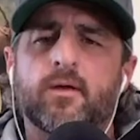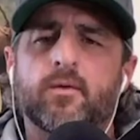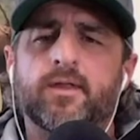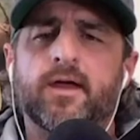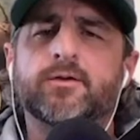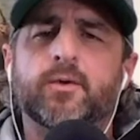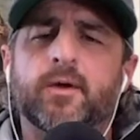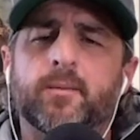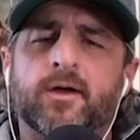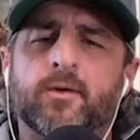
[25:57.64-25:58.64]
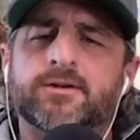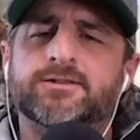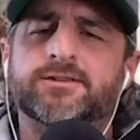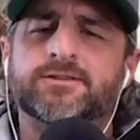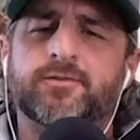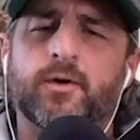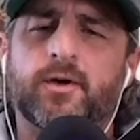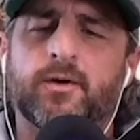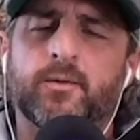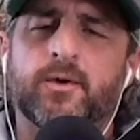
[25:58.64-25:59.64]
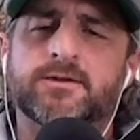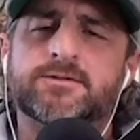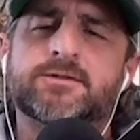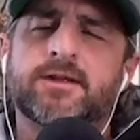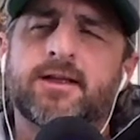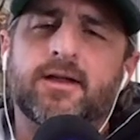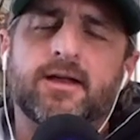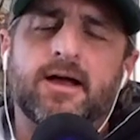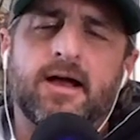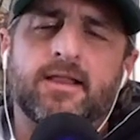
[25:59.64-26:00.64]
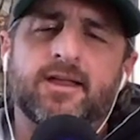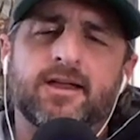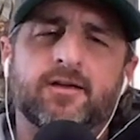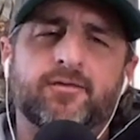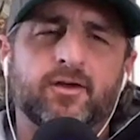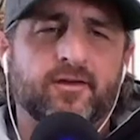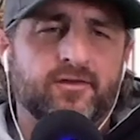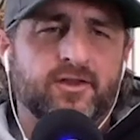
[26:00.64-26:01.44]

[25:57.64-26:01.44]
Well, that was one of my questions for you was, I think if you live in